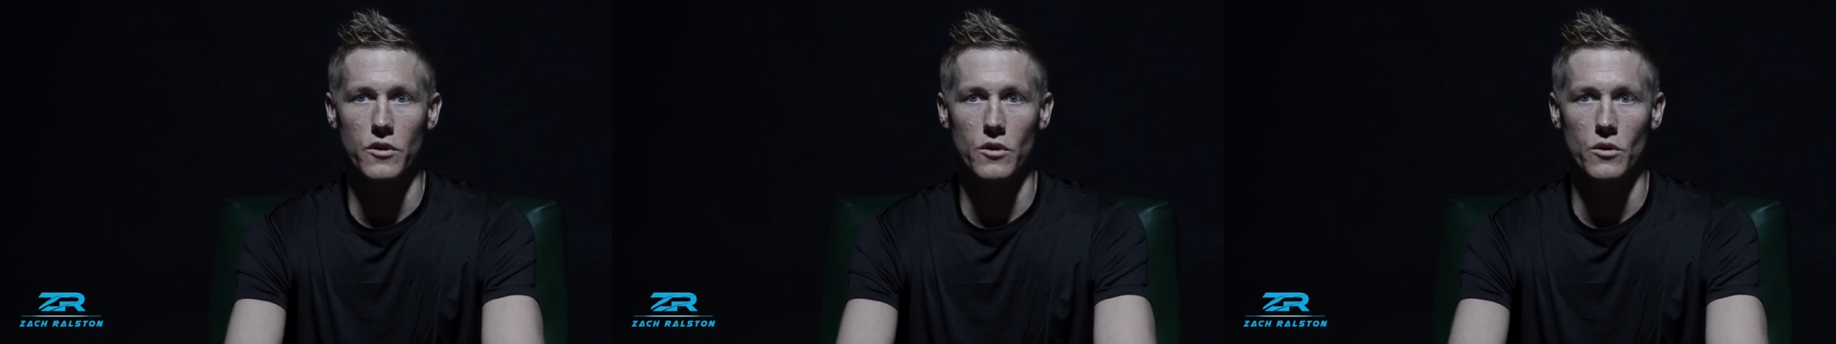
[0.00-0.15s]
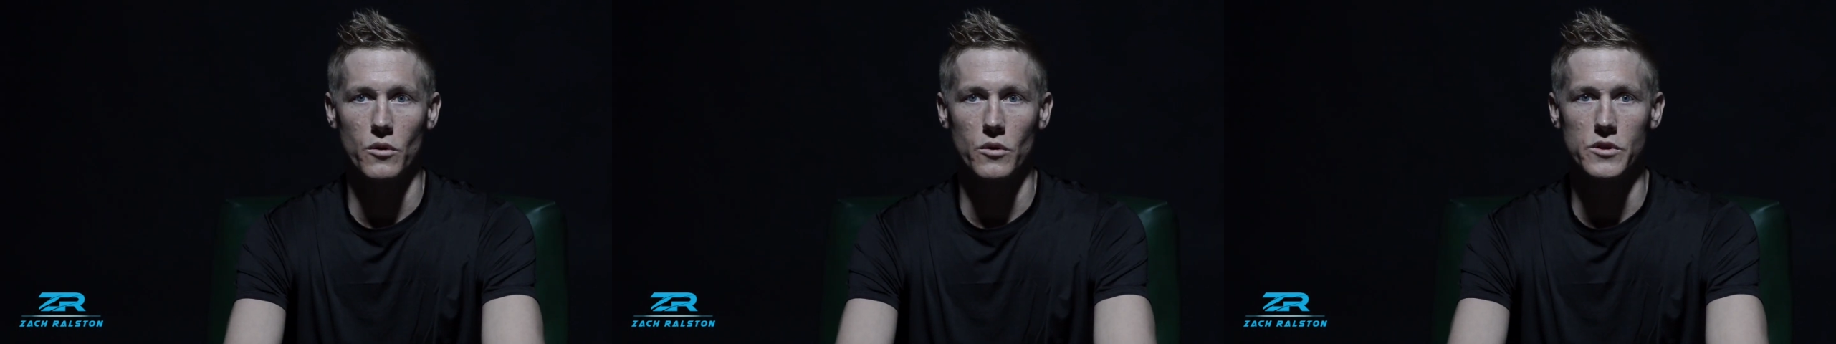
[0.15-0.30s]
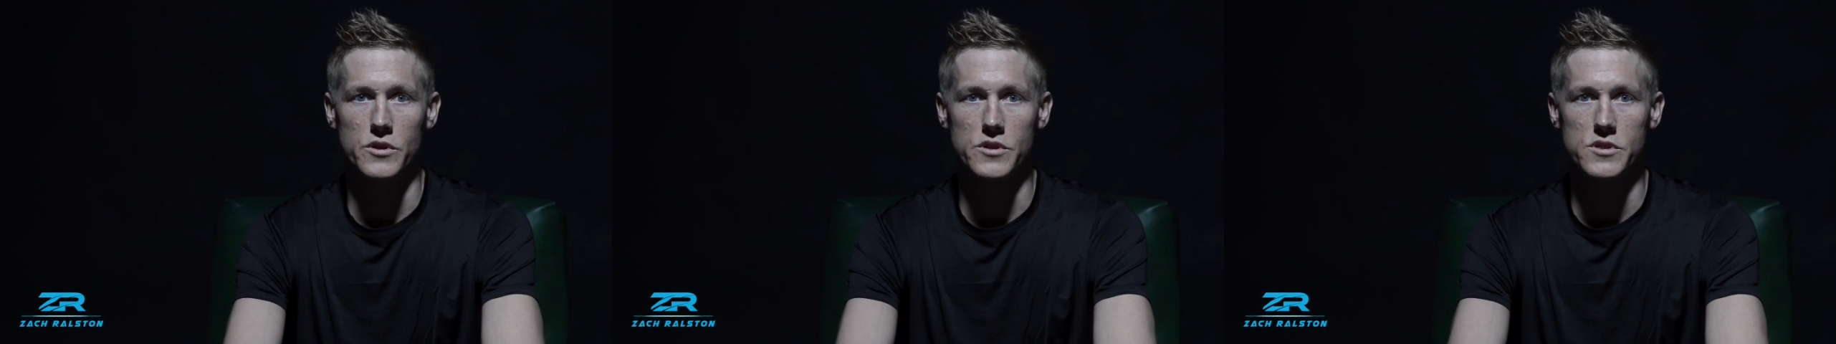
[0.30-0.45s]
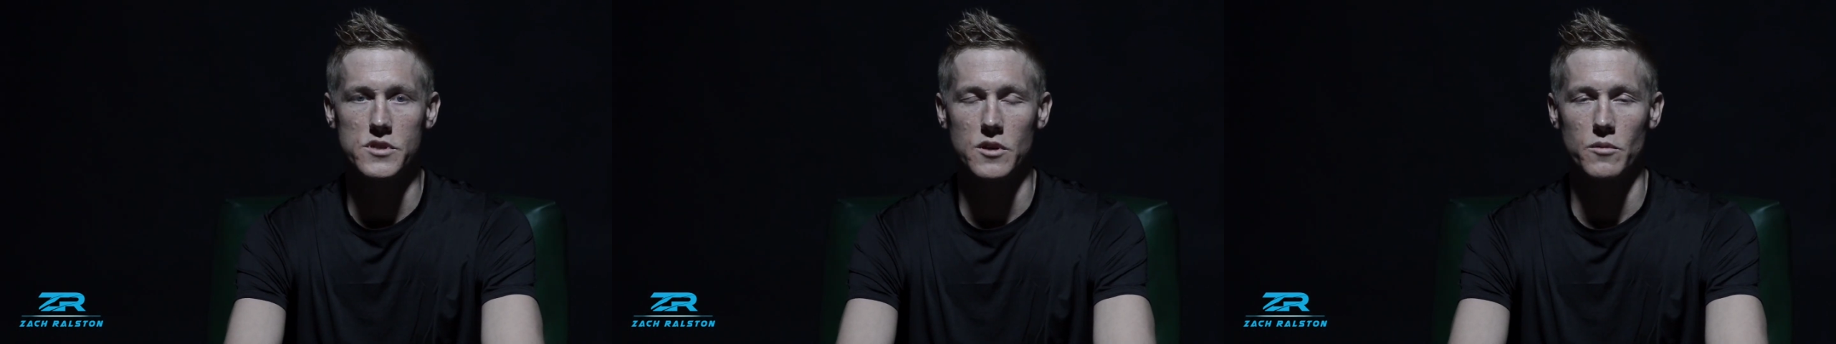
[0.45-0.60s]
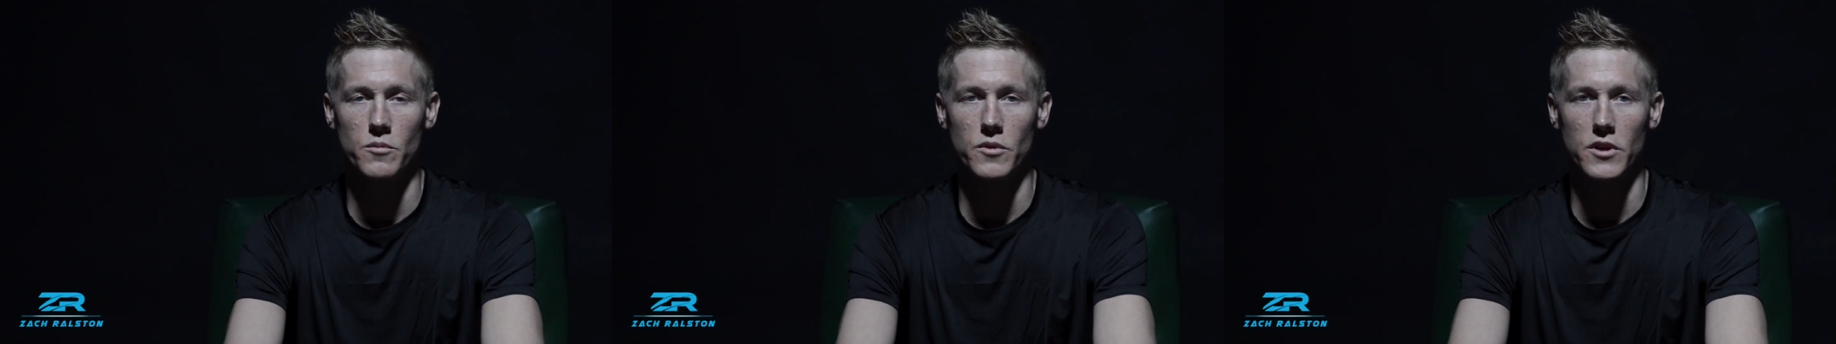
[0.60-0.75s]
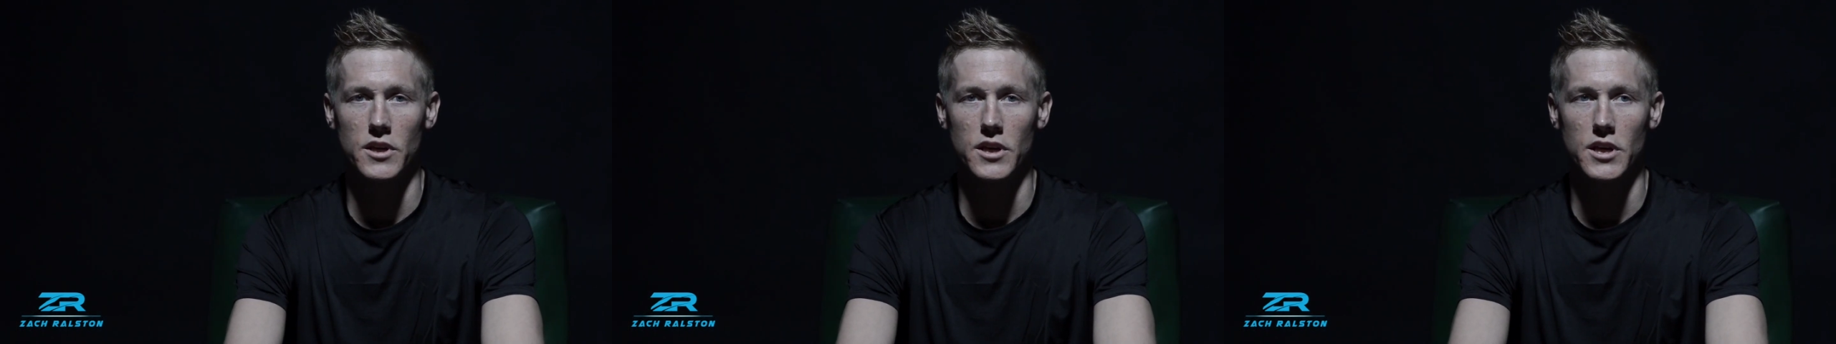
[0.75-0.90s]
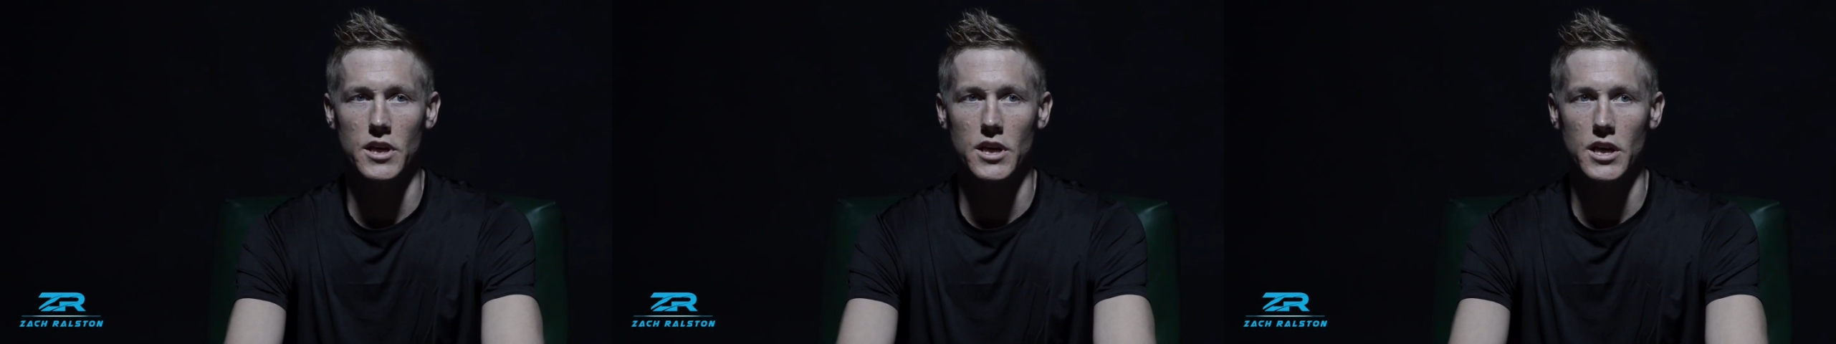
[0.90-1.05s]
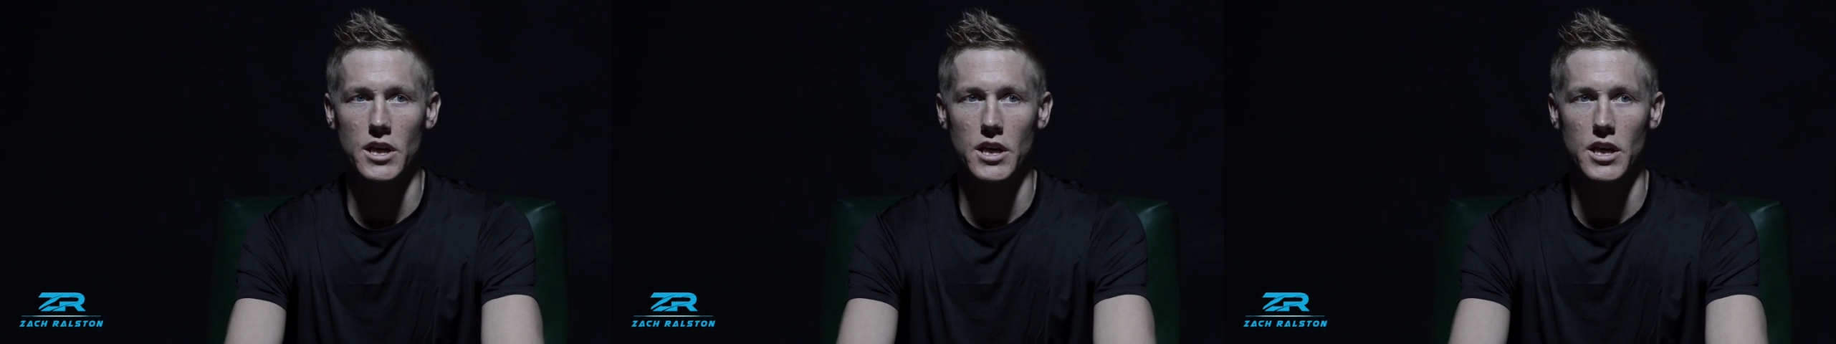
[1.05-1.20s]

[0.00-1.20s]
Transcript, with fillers: an older sibling,